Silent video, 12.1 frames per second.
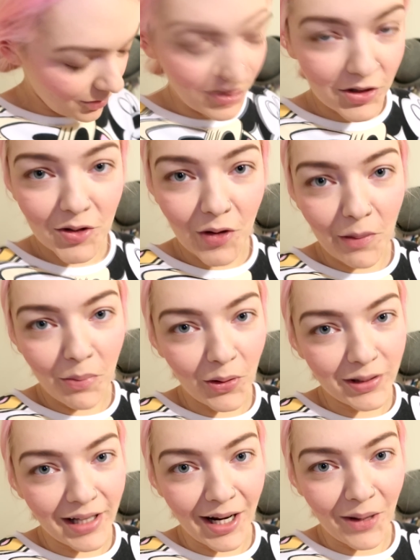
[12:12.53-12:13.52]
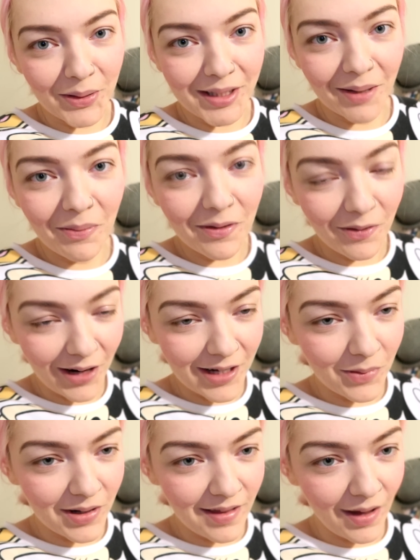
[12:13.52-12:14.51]
So I just thought I'd point that out before
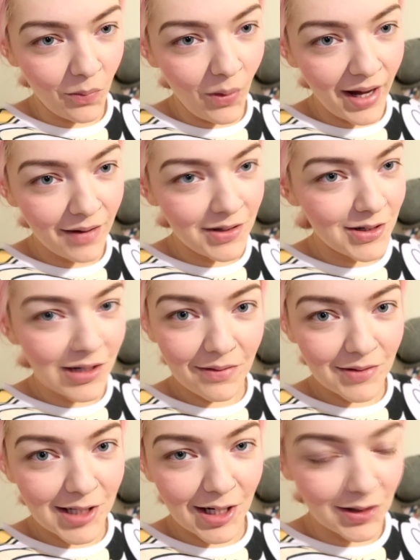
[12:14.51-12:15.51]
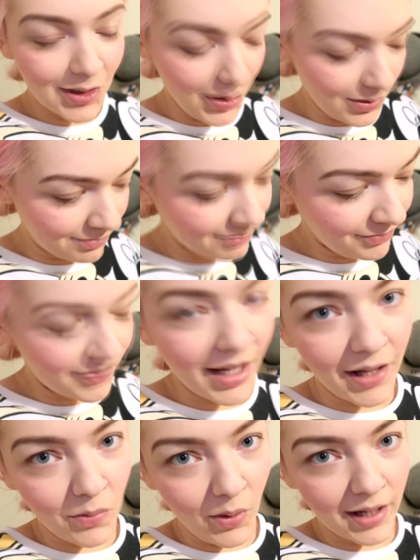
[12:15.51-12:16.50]
anybody's like, why have you not even turned it on?
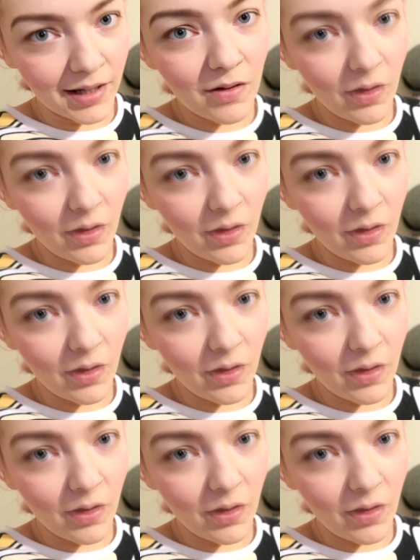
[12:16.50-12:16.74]
That's why.